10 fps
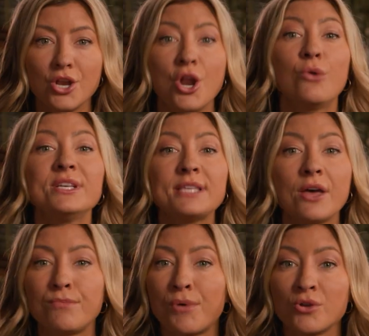Notice how
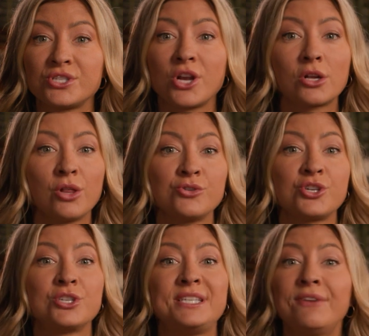the ProStar
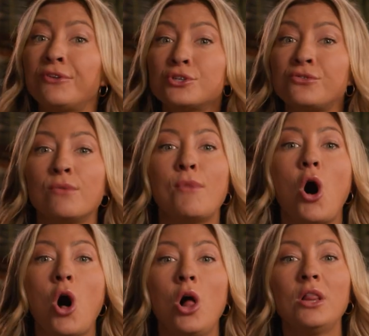closure differs from
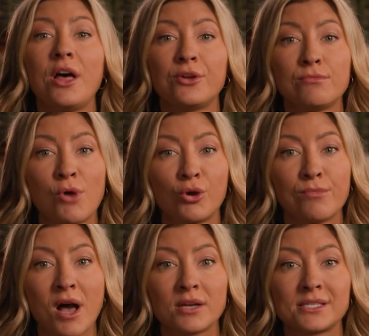all other motor
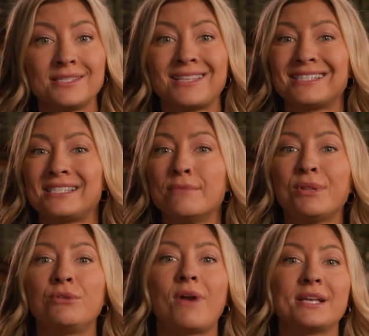boxes that
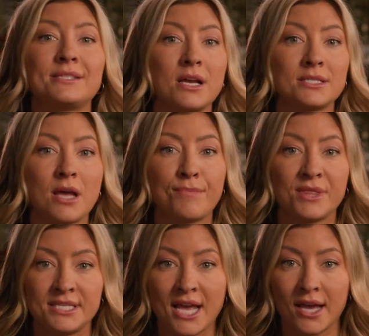simply rest on top of
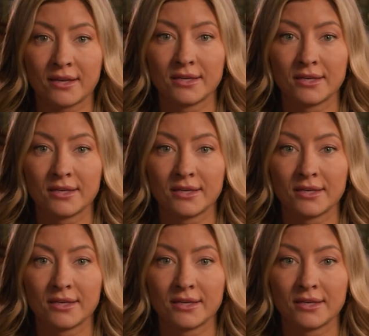the deck.